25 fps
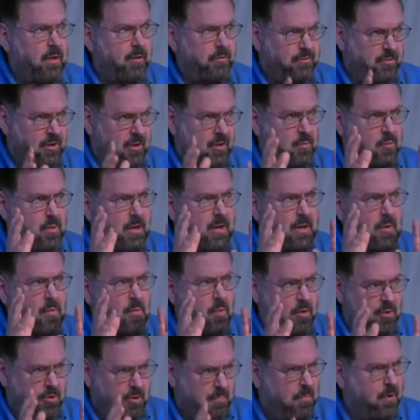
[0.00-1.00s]
so that we can
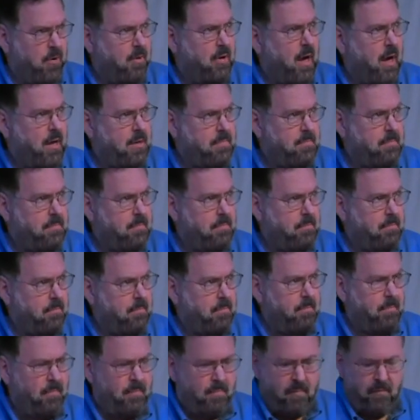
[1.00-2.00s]
worship our God.
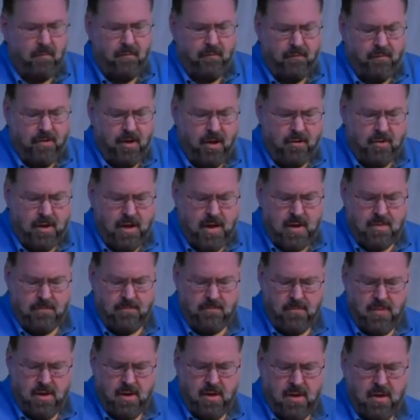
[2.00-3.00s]
Very
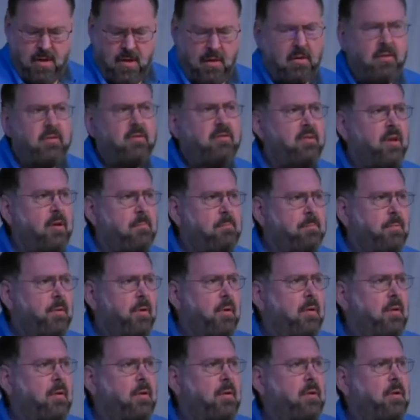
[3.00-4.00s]

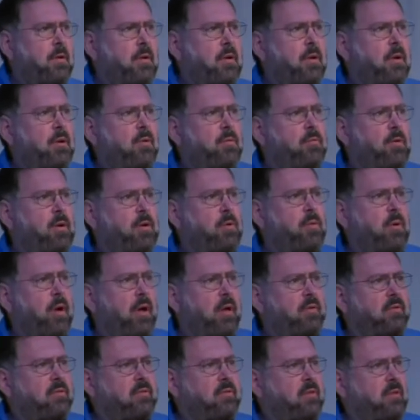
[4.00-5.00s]
simple request.